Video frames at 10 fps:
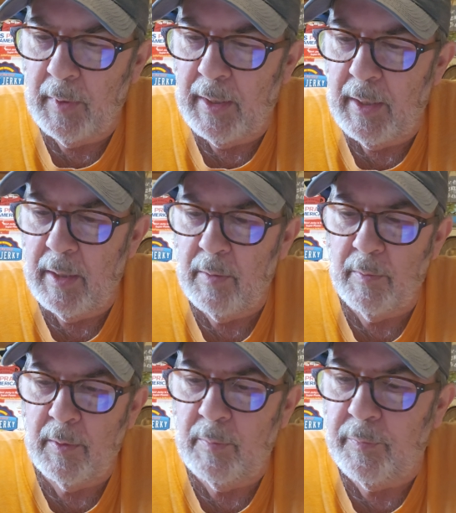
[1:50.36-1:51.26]
And
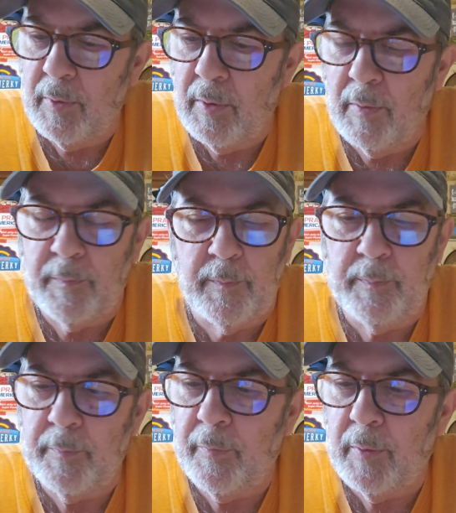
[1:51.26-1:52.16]
for,
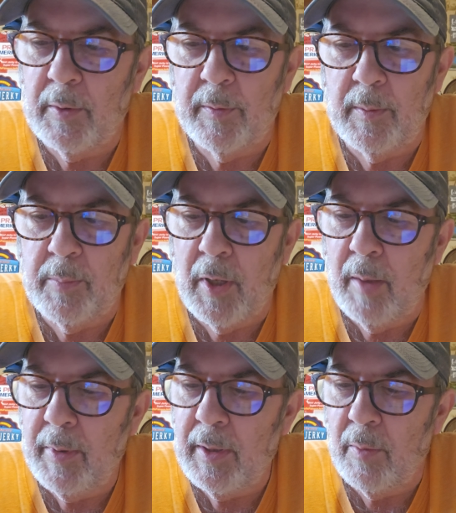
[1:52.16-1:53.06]
for
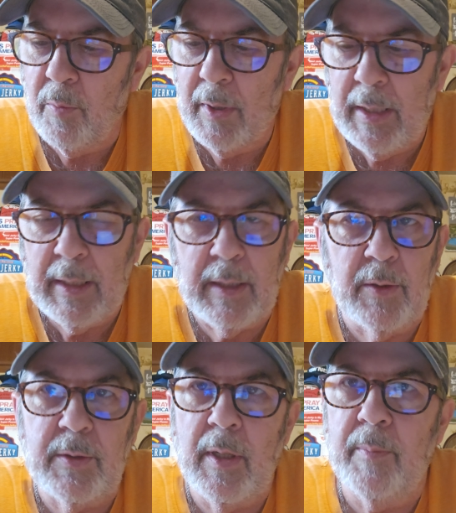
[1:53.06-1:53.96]
probably a week or
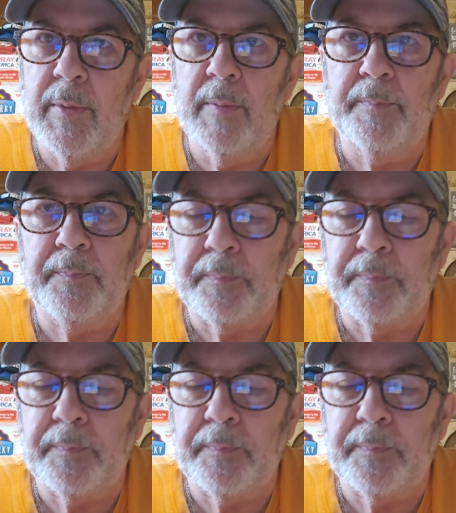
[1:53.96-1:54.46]
something,